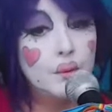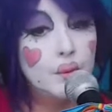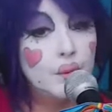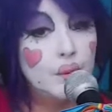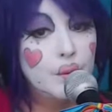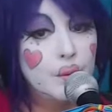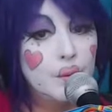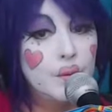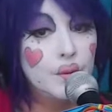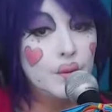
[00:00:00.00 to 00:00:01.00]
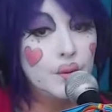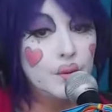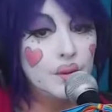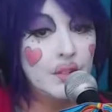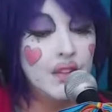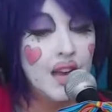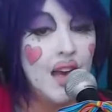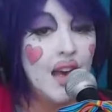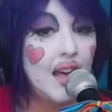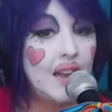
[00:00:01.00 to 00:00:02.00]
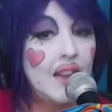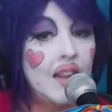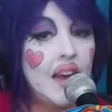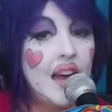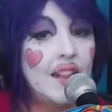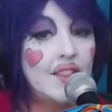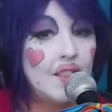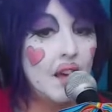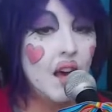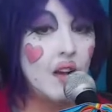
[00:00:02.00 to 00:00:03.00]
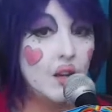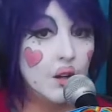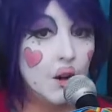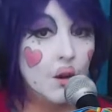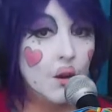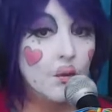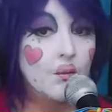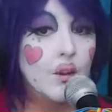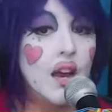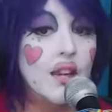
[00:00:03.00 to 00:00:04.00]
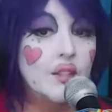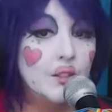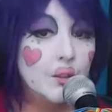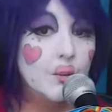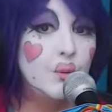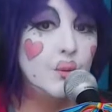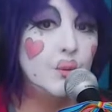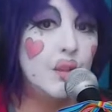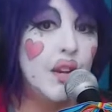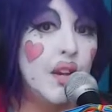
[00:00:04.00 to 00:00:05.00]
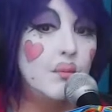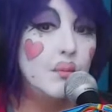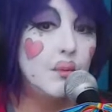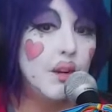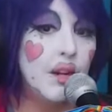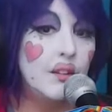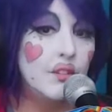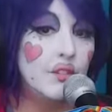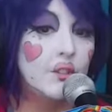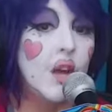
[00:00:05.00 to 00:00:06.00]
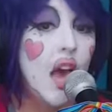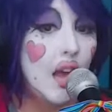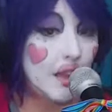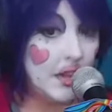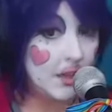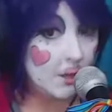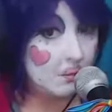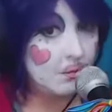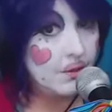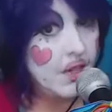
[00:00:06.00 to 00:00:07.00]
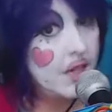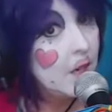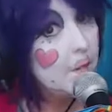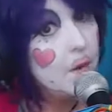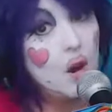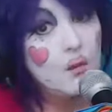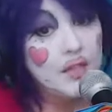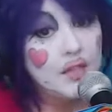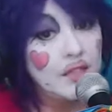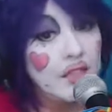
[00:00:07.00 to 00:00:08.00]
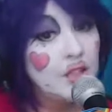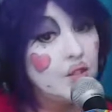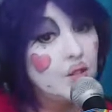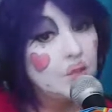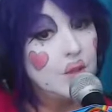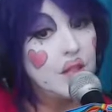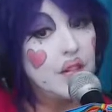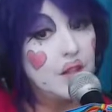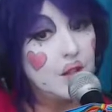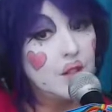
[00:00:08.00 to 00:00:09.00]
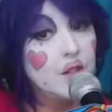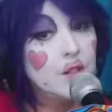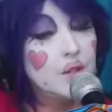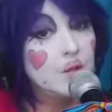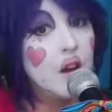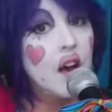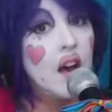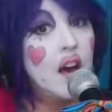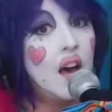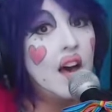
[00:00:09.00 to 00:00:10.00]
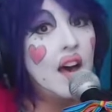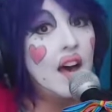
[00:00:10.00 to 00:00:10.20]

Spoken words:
ooh. Let the cold rise to embrace you. Let the pretty pony lead you with her cries.